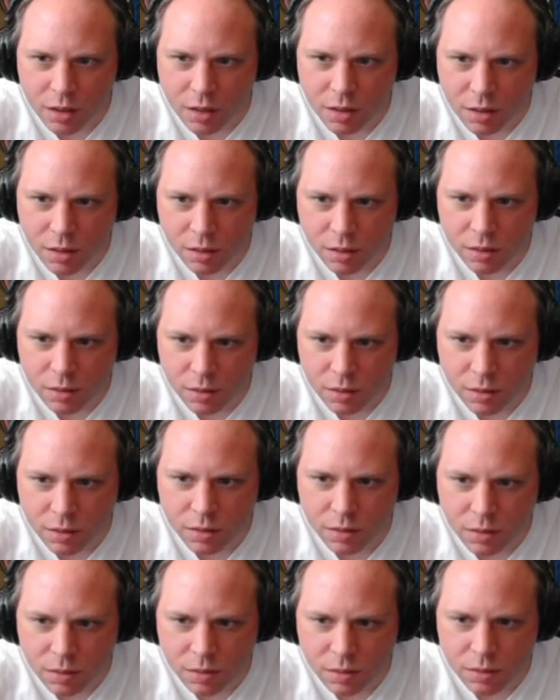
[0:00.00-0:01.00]

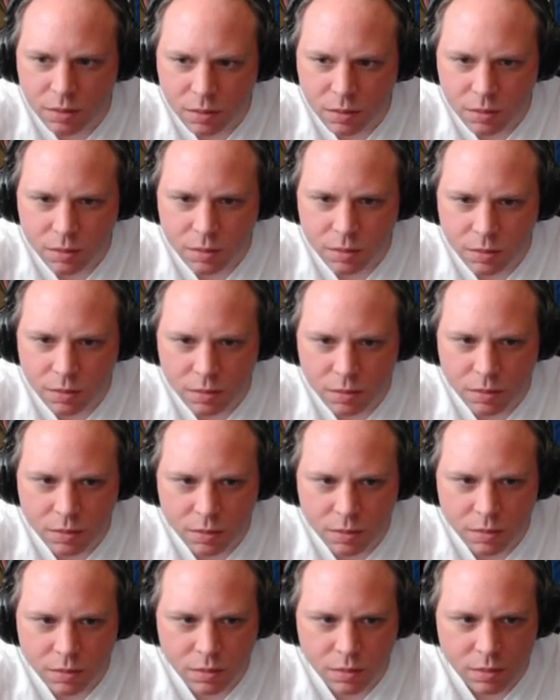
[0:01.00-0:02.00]

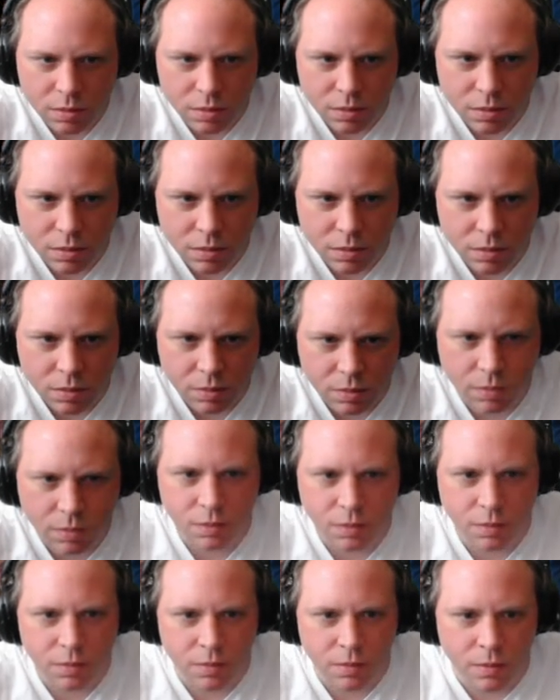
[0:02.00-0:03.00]

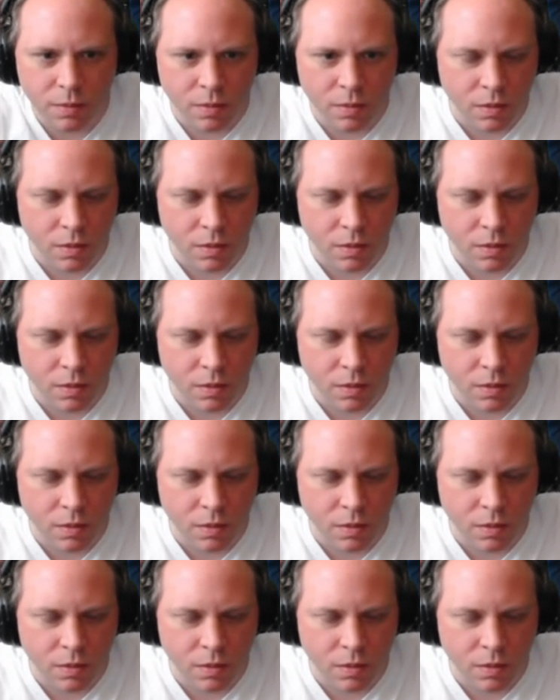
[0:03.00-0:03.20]
(no one is talking)